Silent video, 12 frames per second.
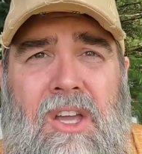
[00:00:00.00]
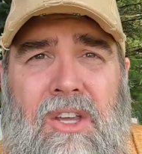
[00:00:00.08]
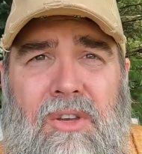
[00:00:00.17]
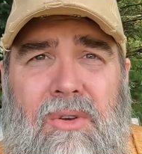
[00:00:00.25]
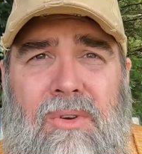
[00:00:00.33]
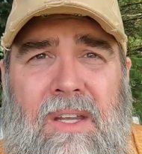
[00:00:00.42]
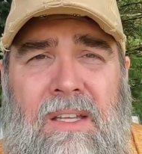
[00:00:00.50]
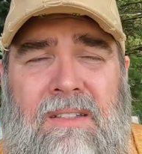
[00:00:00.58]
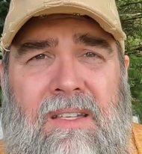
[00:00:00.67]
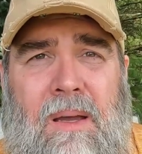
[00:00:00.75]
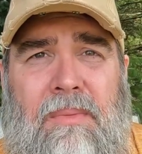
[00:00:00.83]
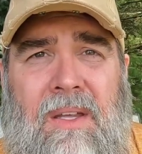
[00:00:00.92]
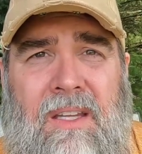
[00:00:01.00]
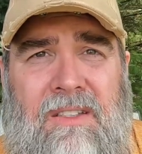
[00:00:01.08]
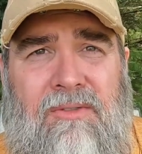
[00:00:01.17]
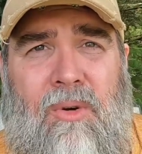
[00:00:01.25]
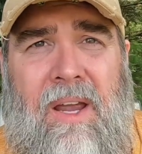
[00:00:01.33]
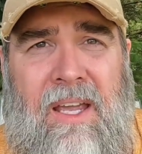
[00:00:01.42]
You need something
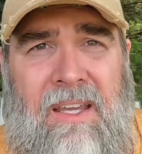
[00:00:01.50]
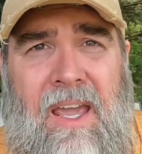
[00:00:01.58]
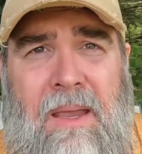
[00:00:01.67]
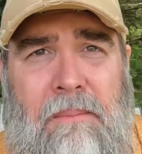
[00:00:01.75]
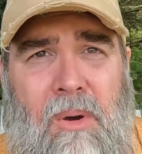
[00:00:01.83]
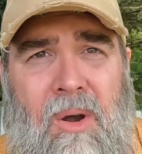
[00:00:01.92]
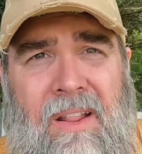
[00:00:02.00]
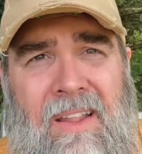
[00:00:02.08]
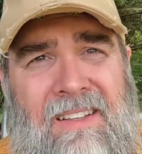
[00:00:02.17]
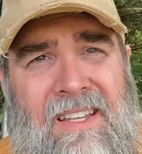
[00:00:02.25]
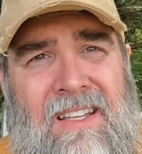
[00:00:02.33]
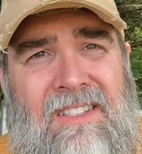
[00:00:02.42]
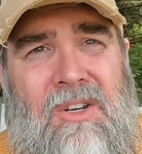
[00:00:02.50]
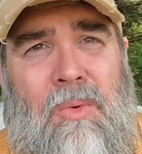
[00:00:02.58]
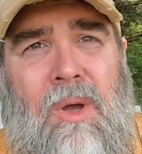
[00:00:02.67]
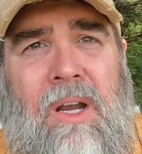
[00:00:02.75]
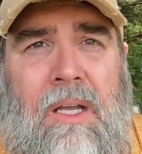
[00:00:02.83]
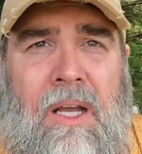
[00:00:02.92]
that's for a game bird, and that tends to
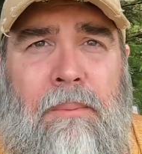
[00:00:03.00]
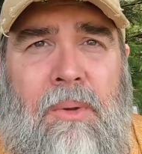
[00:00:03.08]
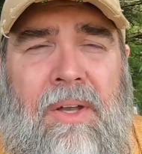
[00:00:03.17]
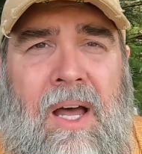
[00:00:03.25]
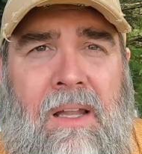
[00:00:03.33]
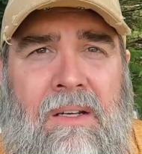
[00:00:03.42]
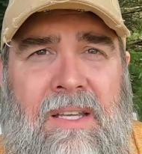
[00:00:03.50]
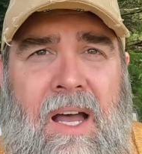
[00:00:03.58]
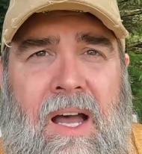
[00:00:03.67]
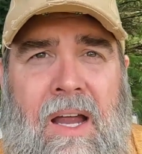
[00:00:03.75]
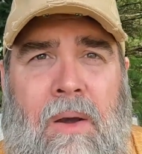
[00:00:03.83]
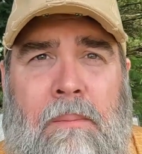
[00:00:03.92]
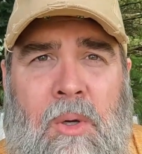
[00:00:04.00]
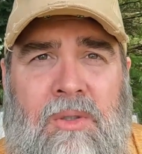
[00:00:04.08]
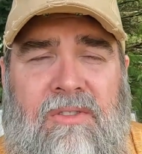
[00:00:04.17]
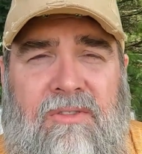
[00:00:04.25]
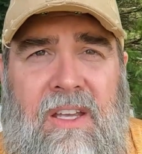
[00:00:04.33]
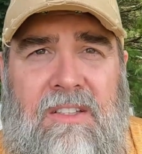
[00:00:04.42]
run a couple dollars higher at
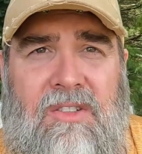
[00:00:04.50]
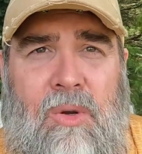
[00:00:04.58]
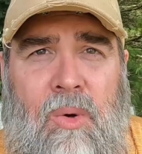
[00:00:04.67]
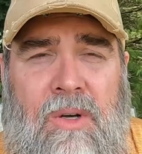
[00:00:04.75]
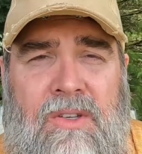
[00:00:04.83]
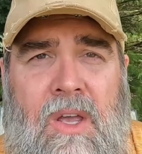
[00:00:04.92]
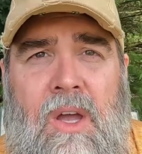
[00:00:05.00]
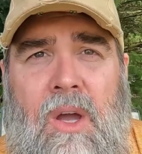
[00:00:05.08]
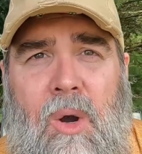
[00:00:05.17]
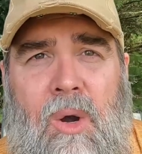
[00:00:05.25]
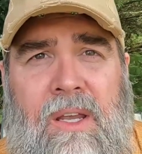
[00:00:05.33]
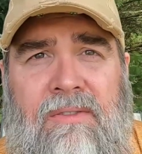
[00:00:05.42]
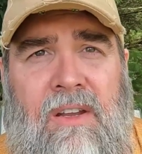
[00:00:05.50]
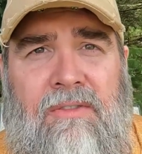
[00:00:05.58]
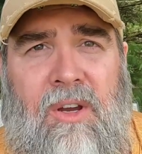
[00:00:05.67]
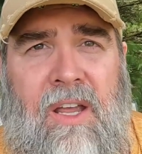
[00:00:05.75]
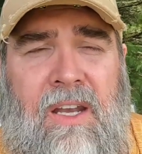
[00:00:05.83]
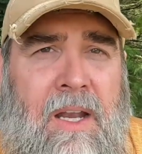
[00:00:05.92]
most feed stores, or even if
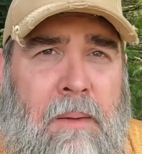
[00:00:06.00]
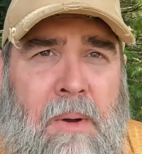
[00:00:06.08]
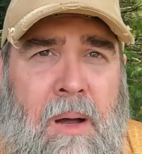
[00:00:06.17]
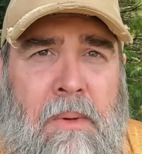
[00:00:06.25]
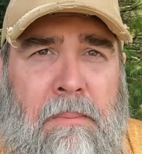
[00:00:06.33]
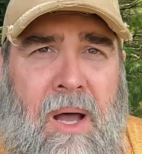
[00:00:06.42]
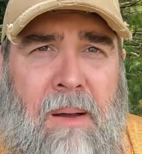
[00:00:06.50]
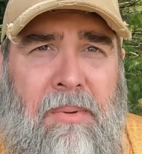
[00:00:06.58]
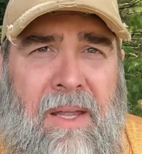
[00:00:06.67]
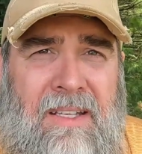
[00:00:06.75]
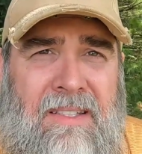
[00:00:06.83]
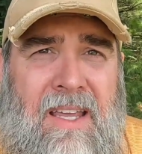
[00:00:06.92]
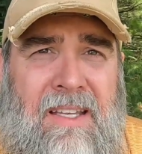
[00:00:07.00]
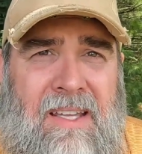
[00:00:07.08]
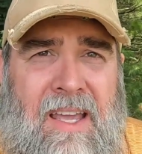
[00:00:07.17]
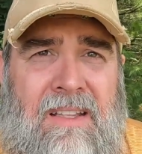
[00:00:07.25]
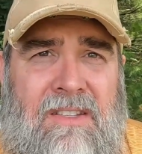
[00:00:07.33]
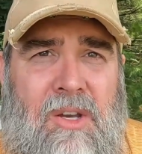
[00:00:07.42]
you're getting at a mom and pop place, it
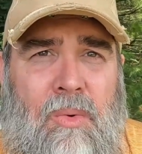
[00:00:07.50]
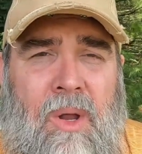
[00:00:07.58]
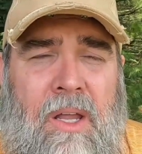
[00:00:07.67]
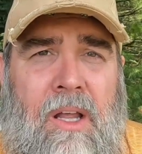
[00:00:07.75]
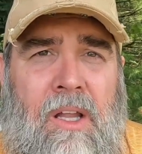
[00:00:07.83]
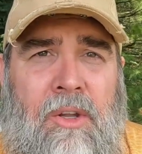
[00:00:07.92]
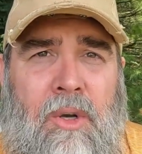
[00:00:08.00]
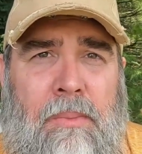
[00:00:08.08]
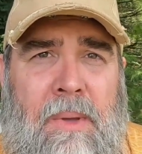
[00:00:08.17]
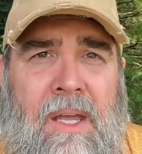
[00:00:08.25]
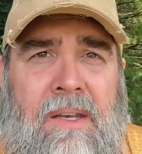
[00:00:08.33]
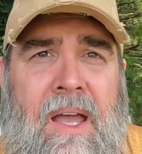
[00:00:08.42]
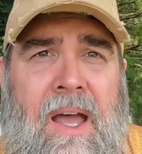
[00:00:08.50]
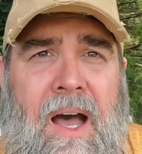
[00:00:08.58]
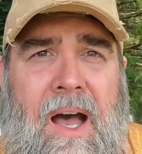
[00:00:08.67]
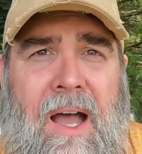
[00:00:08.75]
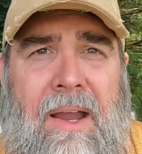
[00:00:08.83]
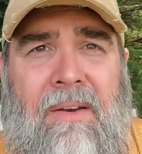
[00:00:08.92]
tends to run a little bit
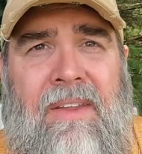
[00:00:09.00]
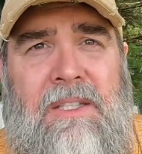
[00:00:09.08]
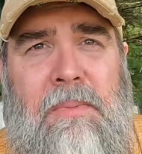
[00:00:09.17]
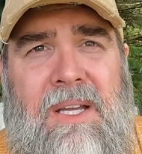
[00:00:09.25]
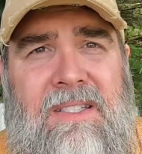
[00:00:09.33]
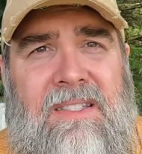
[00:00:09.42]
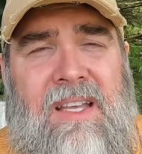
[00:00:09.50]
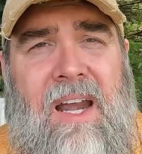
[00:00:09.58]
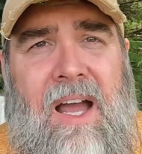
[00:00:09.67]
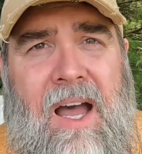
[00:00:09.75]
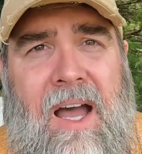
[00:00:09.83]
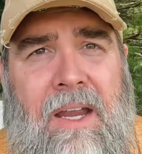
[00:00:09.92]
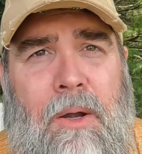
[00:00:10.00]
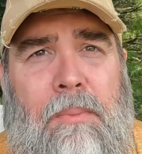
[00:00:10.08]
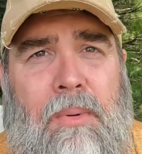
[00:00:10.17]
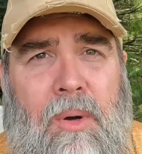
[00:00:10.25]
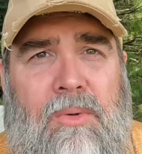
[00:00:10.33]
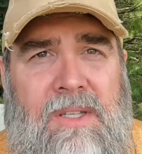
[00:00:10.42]
higher, and that's because it's got a higher
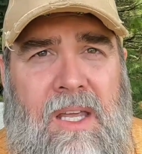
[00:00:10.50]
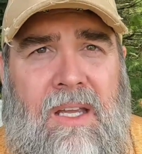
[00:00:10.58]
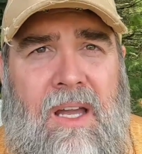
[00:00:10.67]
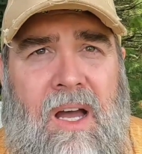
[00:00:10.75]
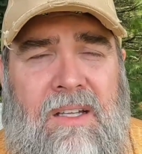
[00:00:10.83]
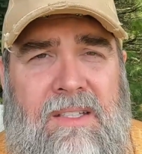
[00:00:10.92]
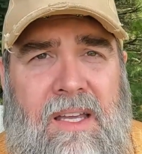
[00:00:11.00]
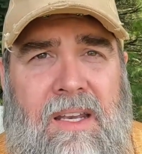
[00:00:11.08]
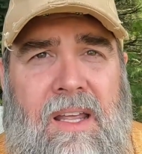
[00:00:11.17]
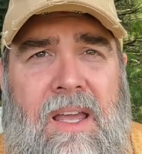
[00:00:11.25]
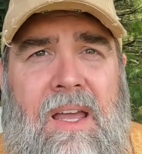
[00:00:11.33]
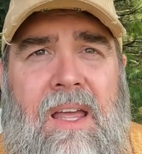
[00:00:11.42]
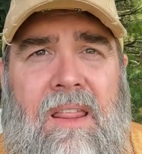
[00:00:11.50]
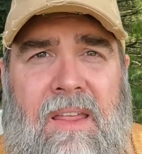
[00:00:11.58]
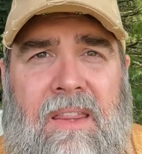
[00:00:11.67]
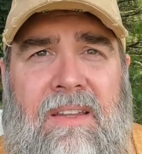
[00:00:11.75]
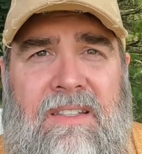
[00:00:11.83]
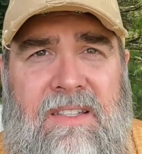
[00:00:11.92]
protein content
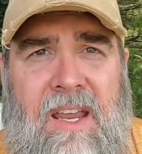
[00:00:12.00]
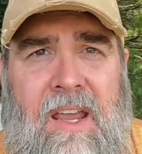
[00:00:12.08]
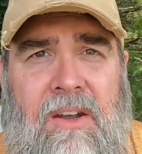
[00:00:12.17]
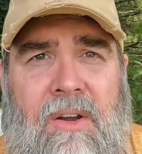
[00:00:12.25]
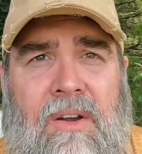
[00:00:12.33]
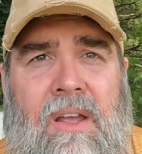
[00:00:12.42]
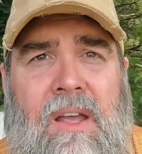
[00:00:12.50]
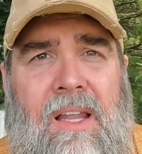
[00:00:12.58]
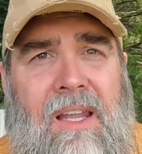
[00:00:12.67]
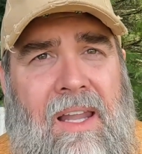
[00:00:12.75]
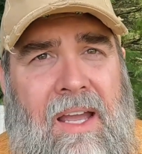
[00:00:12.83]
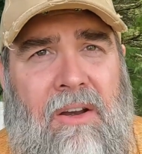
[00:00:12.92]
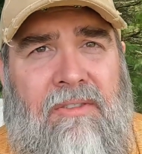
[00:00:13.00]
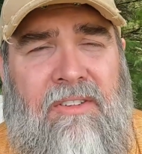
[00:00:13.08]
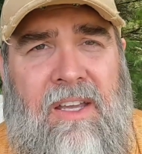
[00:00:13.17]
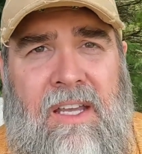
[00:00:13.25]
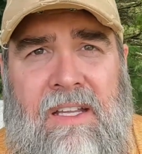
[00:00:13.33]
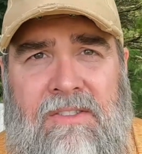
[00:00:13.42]
than the standard layer
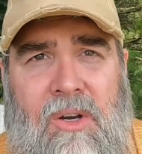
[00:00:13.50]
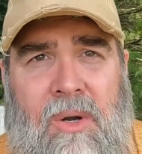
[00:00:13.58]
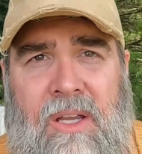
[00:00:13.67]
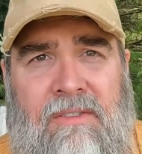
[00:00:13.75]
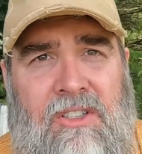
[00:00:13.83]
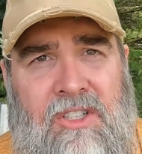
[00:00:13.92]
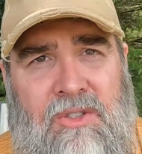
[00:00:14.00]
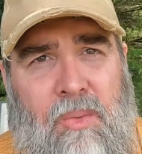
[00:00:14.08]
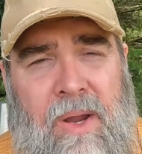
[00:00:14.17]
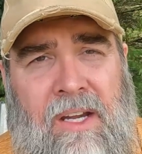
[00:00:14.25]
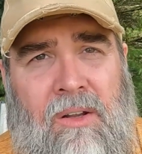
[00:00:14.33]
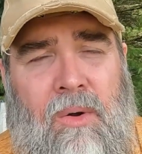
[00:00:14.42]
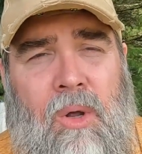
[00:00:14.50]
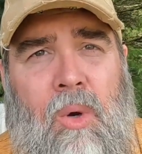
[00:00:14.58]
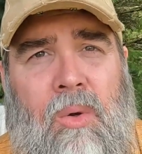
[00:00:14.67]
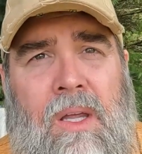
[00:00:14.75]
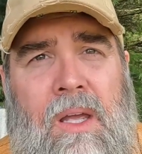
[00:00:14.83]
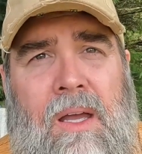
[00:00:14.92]
feeds or even just regular old